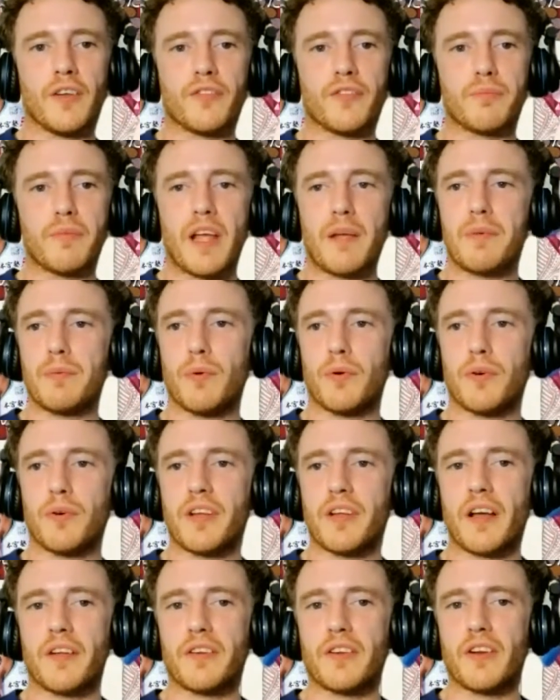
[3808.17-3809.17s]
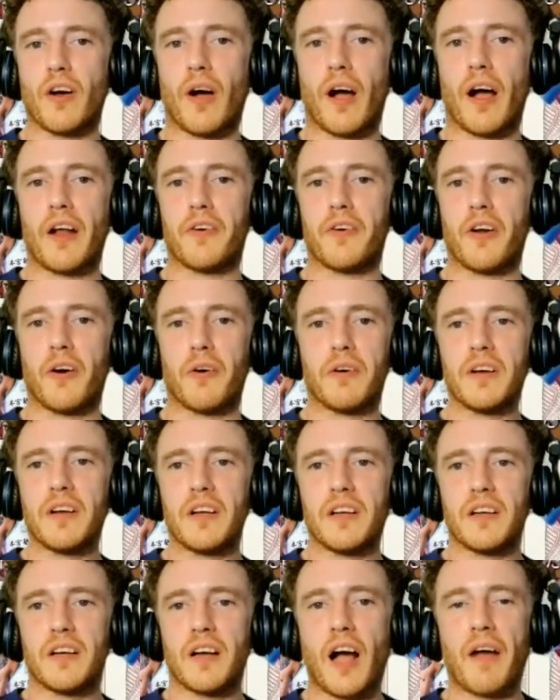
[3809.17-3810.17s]
maybe we'll get, I don't know.
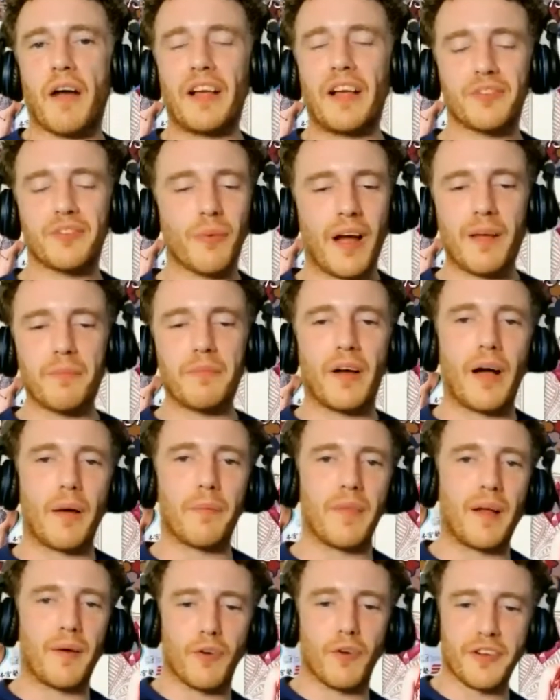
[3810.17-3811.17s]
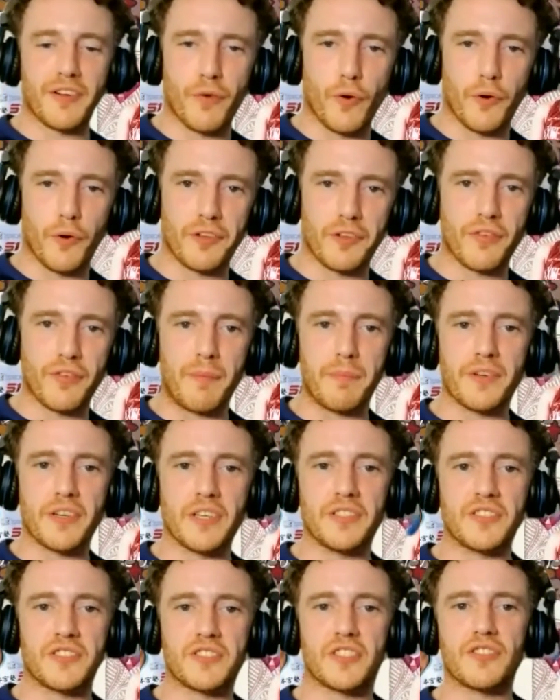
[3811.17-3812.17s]
That's why I'm not looking forward to this fight
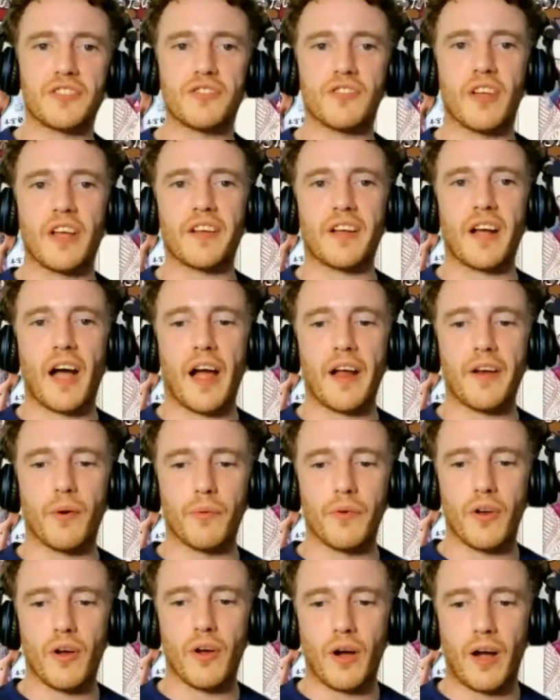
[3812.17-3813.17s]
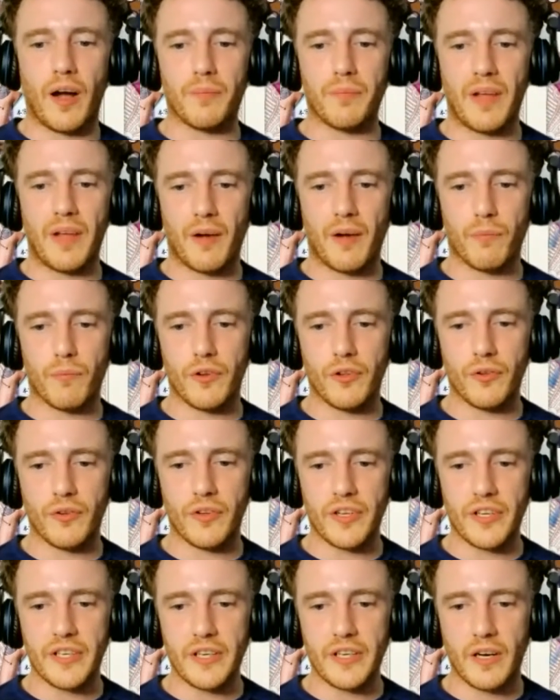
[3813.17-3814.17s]
because it's just like I don't know. I'm not
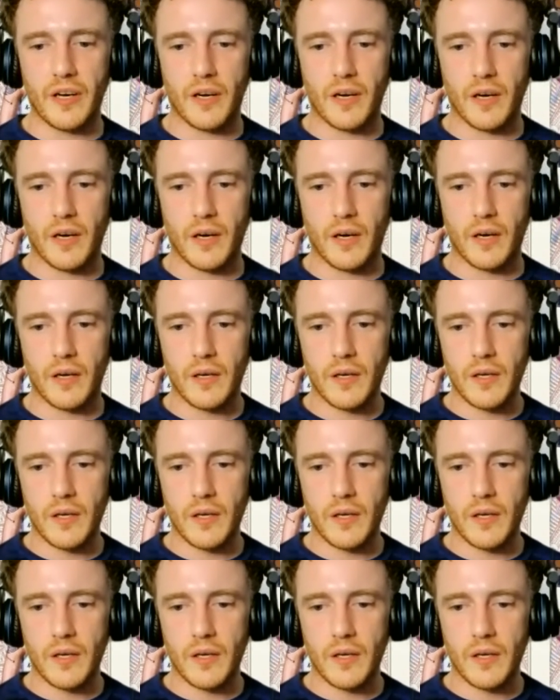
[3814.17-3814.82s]
really it's